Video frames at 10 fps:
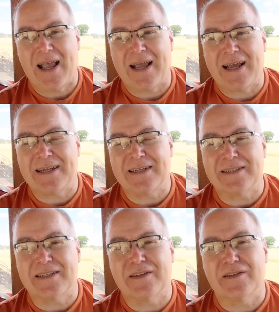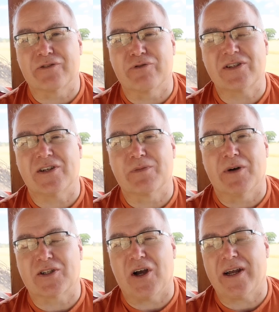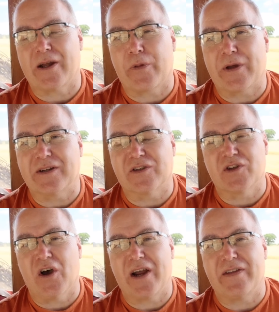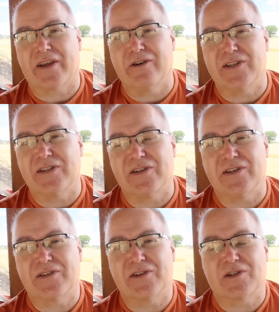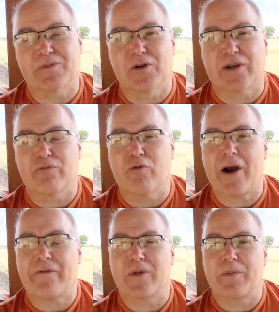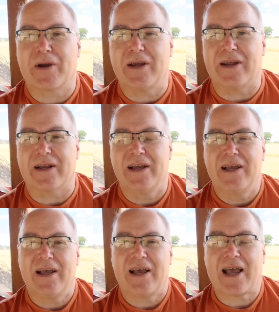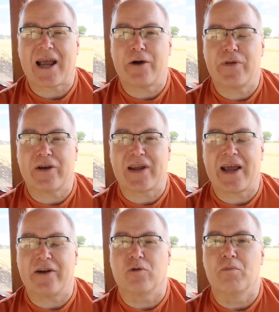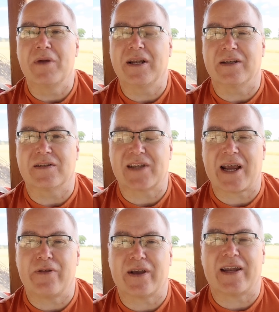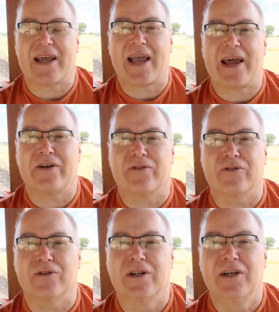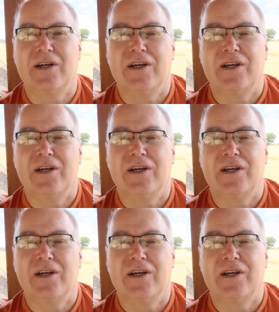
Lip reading: And there isn't as much, I don't think, design that goes into these systems, looking right from the beginning how they're going to handle millions, how they're going to handle